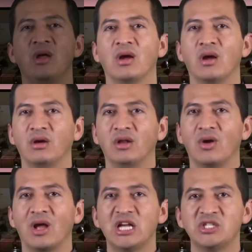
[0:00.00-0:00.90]
Cardinal
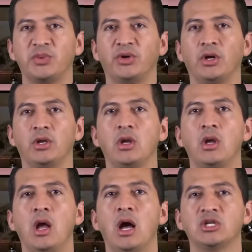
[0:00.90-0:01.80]
Kasper
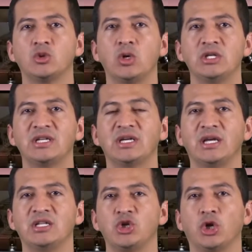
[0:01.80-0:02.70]
has once
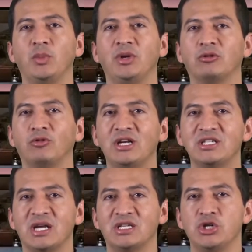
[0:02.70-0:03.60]
again sharply
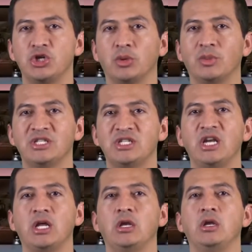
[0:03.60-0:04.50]
criticized the German
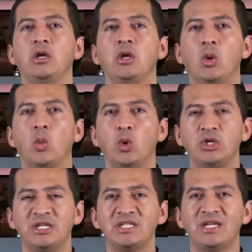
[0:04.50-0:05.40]
Synod,
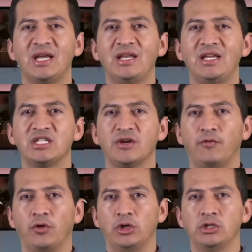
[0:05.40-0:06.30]
which he said is a
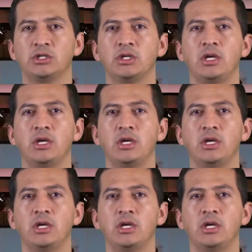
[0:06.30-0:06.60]
farce,